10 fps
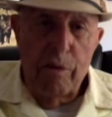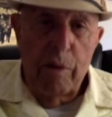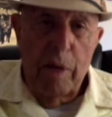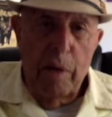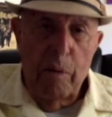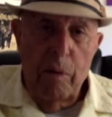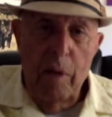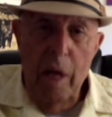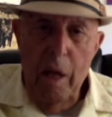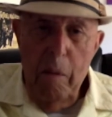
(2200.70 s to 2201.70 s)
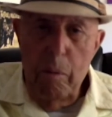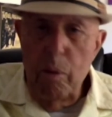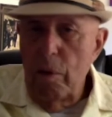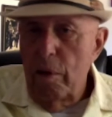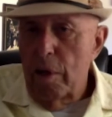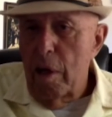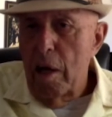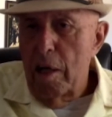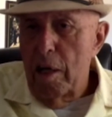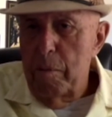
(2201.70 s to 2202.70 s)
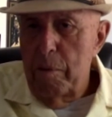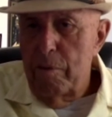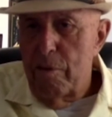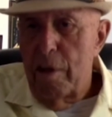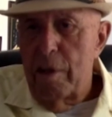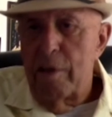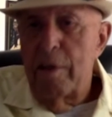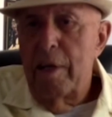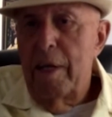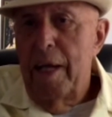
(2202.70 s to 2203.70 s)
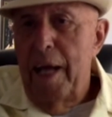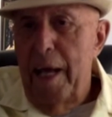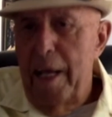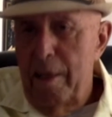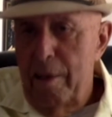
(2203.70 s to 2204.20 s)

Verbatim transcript: where they will pull the cart up in front and